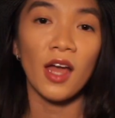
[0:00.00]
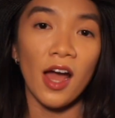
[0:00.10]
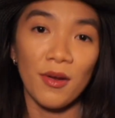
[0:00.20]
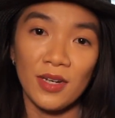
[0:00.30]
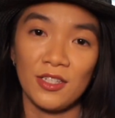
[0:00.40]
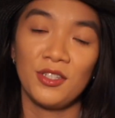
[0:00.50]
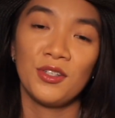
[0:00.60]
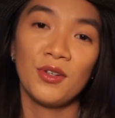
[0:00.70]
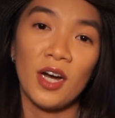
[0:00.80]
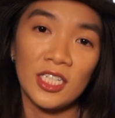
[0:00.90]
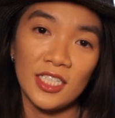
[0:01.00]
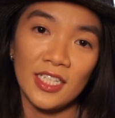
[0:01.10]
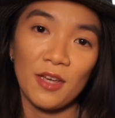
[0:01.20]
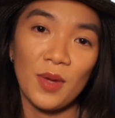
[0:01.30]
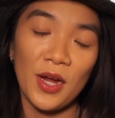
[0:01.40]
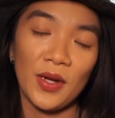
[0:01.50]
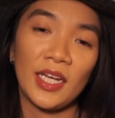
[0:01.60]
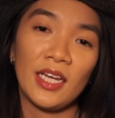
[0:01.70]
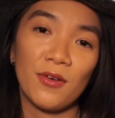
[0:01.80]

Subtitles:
I went to HEC Paris